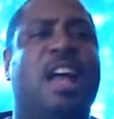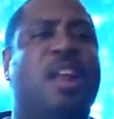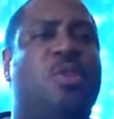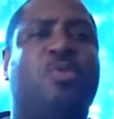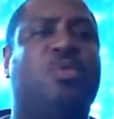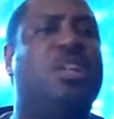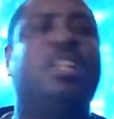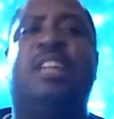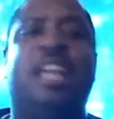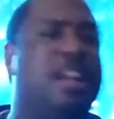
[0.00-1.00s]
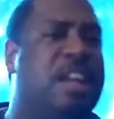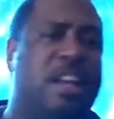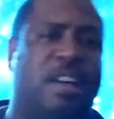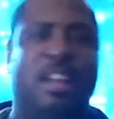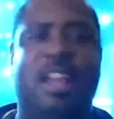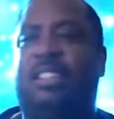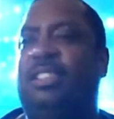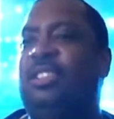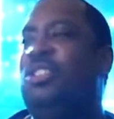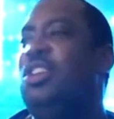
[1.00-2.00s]
got no good internet
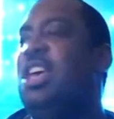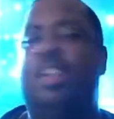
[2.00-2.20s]
connection,